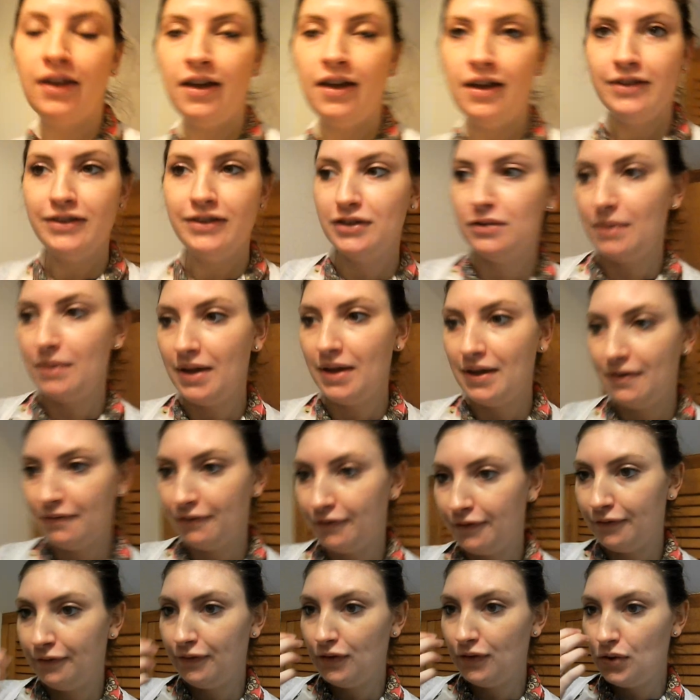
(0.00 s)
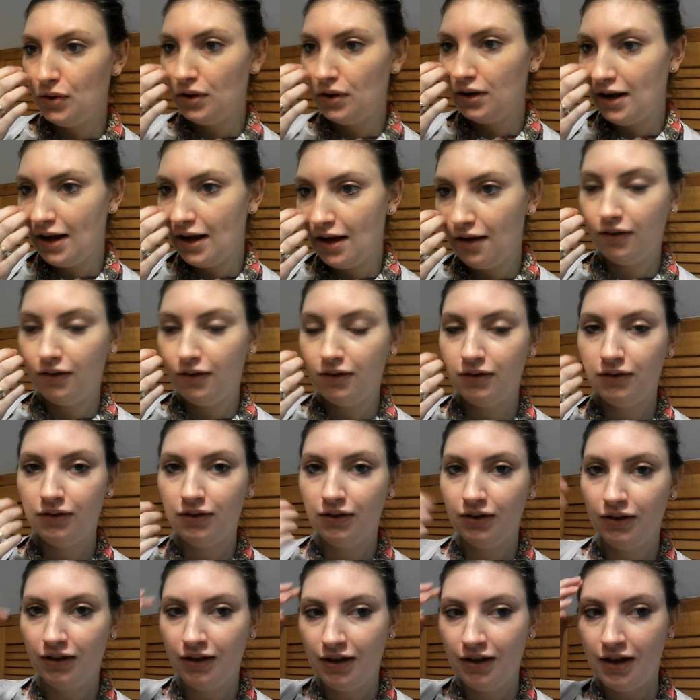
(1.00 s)
just waiting for food now.
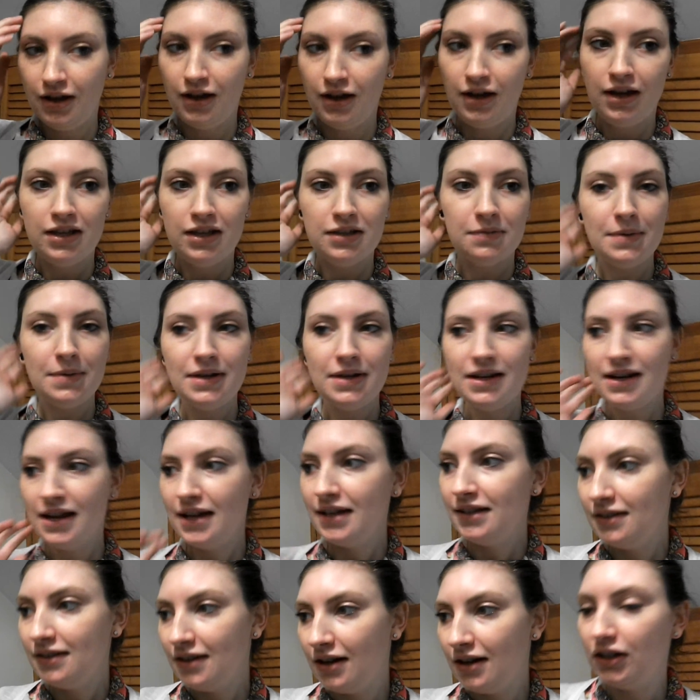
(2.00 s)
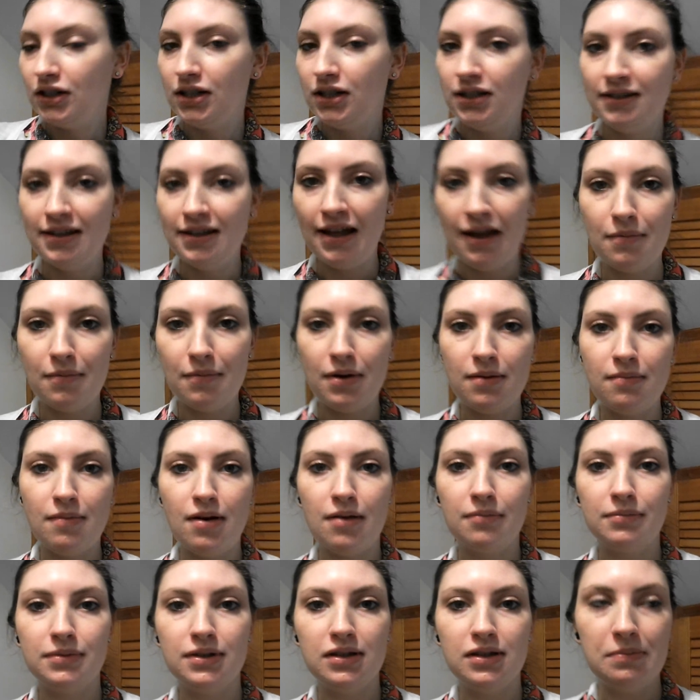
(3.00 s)
It's been nice to actually stay at my
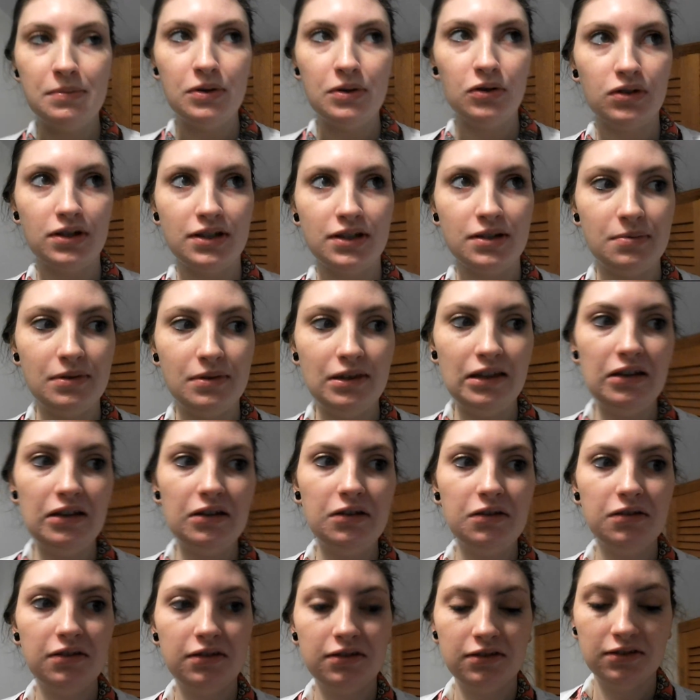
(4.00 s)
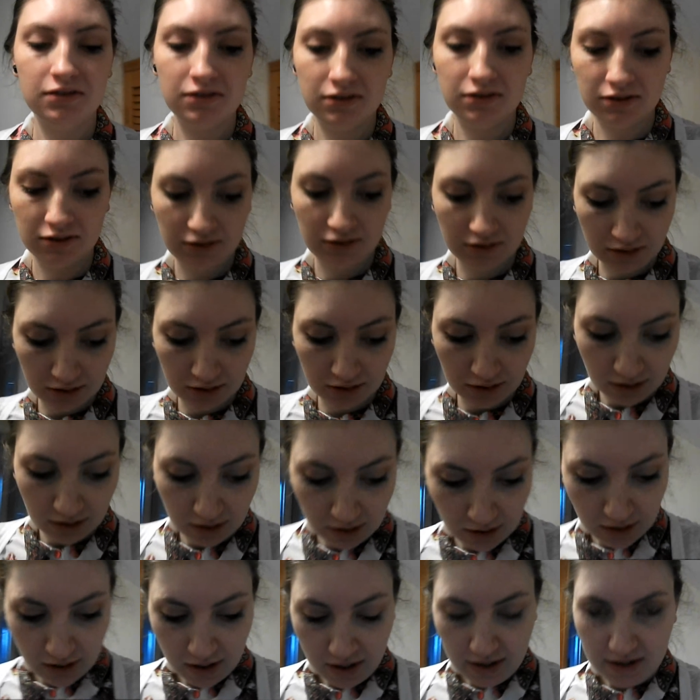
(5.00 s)
mum's, to be honest with you.
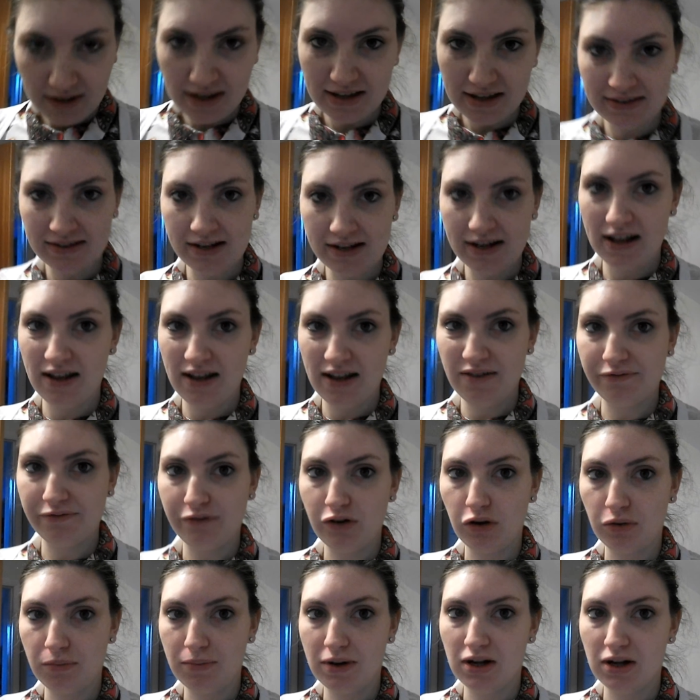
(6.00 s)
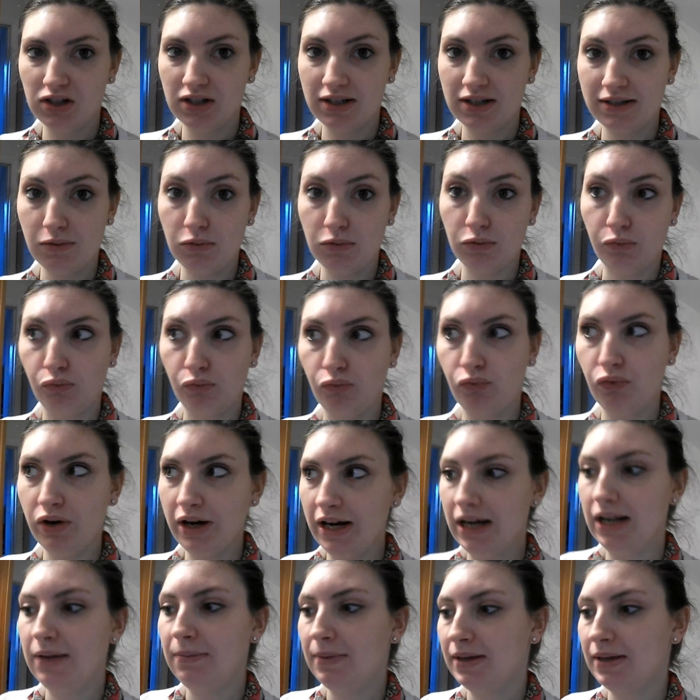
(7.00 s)
Yesterday I didn't vlog much because it was
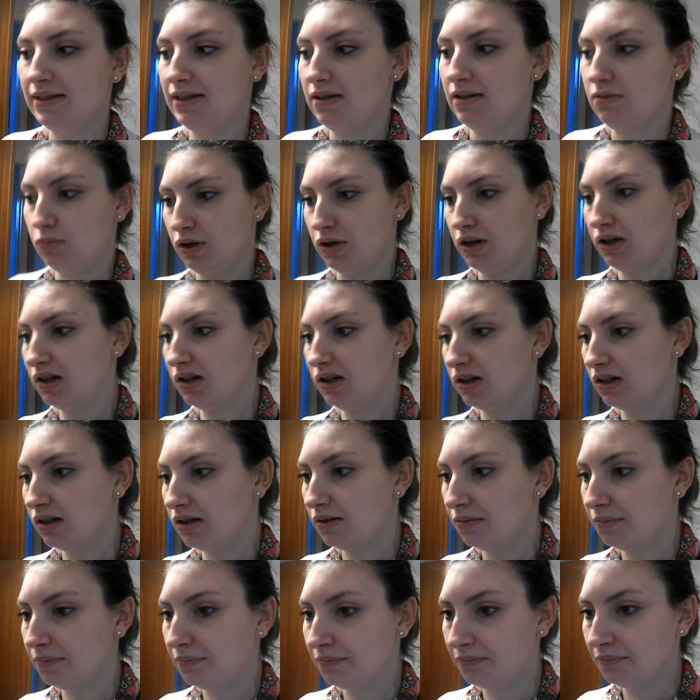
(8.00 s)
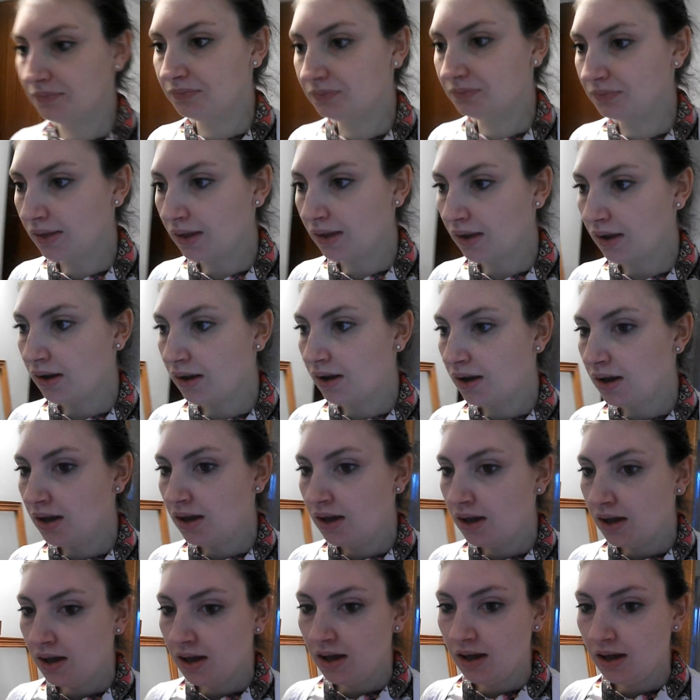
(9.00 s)
really busy in work.
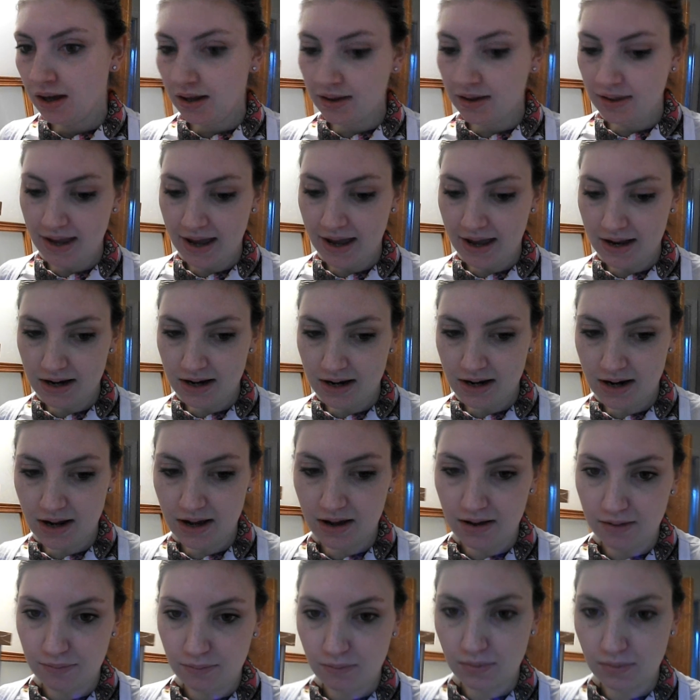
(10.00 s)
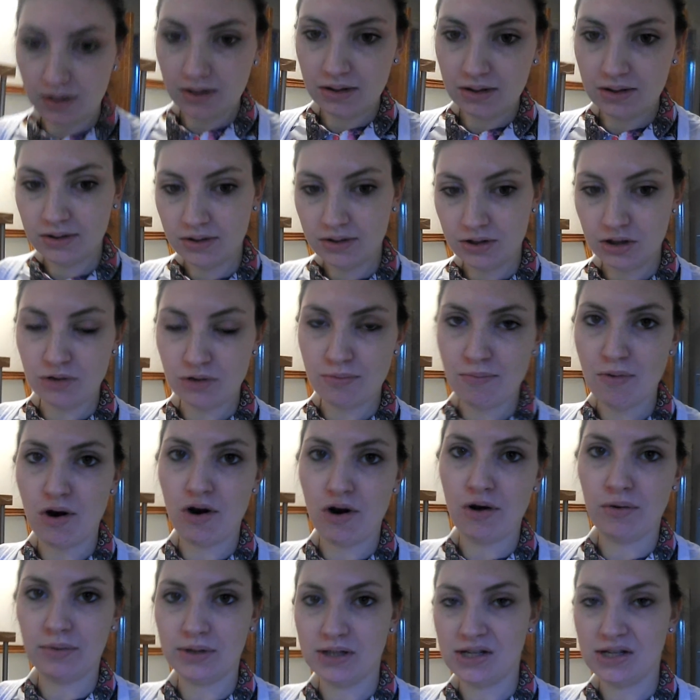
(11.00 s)
And then
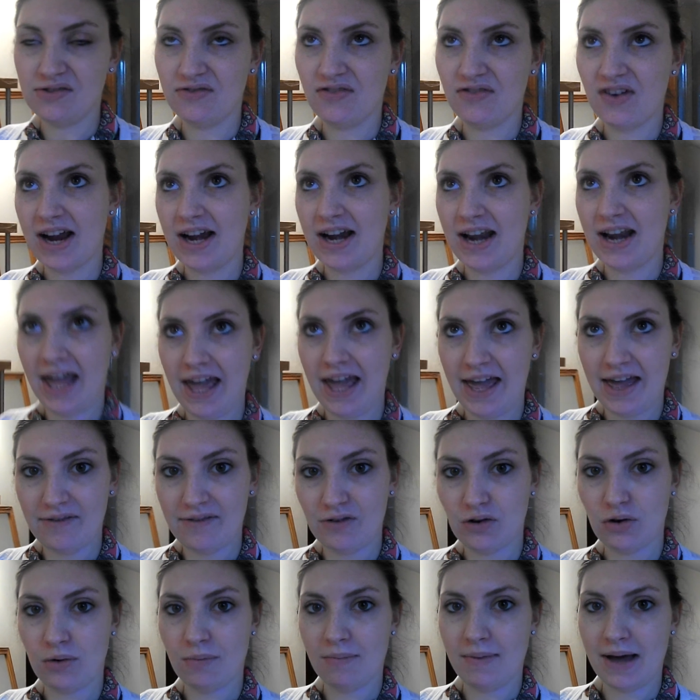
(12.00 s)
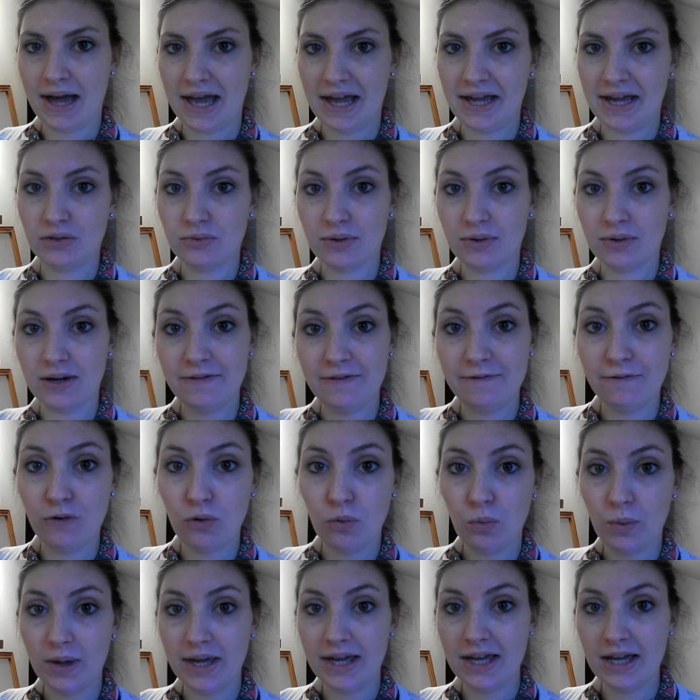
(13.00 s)
tomorrow, which is Friday, I've got my
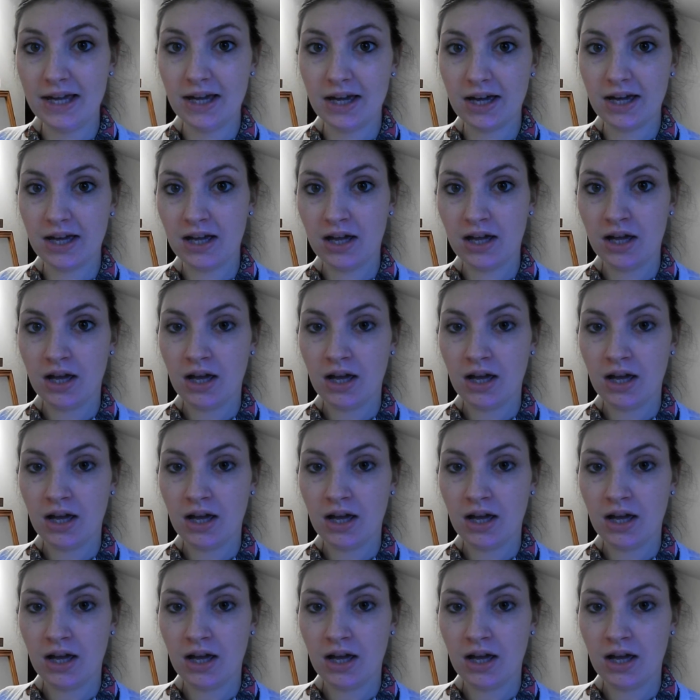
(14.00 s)
24-week